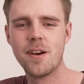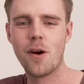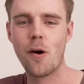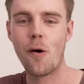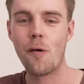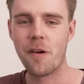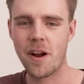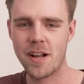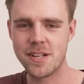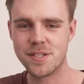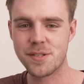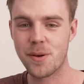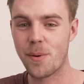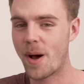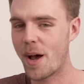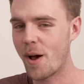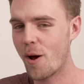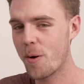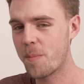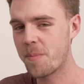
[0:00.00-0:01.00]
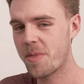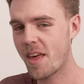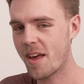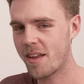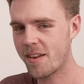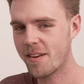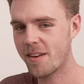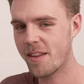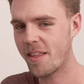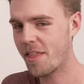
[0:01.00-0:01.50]
Alright, so I hope
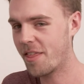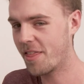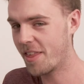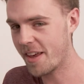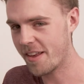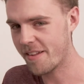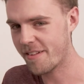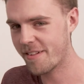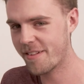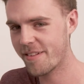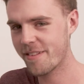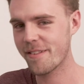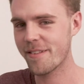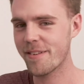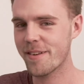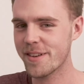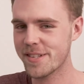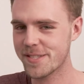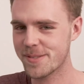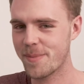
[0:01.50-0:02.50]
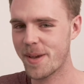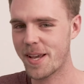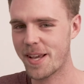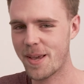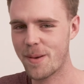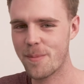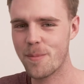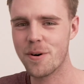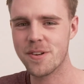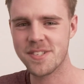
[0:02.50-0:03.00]
that this is
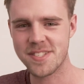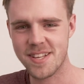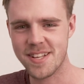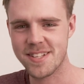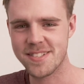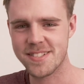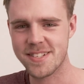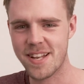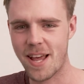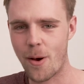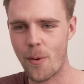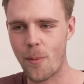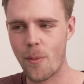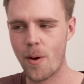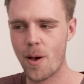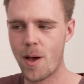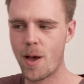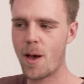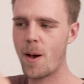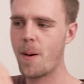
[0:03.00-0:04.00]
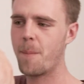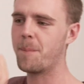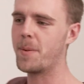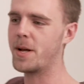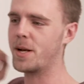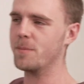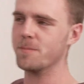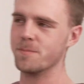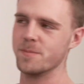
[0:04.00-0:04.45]
making more sense now. But